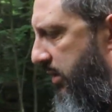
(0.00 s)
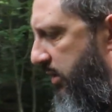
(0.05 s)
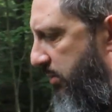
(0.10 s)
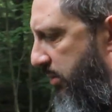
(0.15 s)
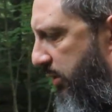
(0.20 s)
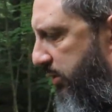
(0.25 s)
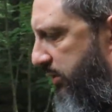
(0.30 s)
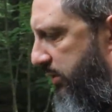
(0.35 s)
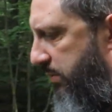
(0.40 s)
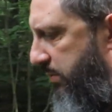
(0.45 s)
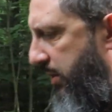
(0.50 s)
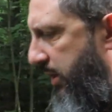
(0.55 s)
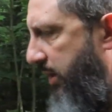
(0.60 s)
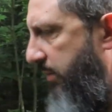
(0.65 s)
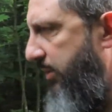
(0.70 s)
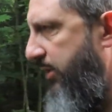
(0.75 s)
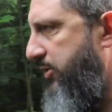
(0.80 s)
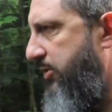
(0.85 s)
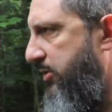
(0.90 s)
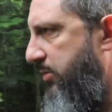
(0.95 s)
The most
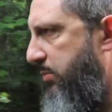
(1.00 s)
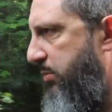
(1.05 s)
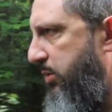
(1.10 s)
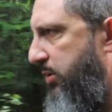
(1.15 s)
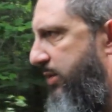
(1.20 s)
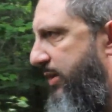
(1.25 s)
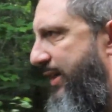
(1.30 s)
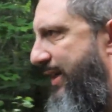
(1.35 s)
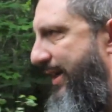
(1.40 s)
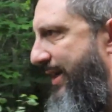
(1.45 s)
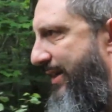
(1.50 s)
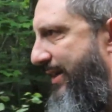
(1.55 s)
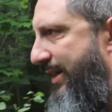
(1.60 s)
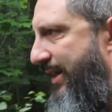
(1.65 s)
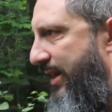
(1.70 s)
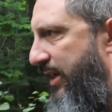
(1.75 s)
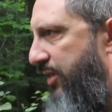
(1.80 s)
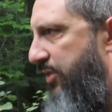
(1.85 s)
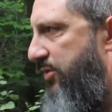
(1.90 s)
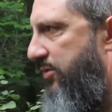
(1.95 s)
published book in
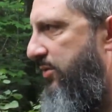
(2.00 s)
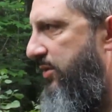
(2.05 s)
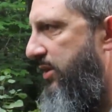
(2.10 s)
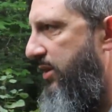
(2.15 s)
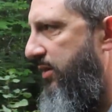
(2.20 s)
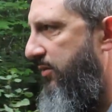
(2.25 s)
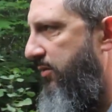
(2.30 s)
the history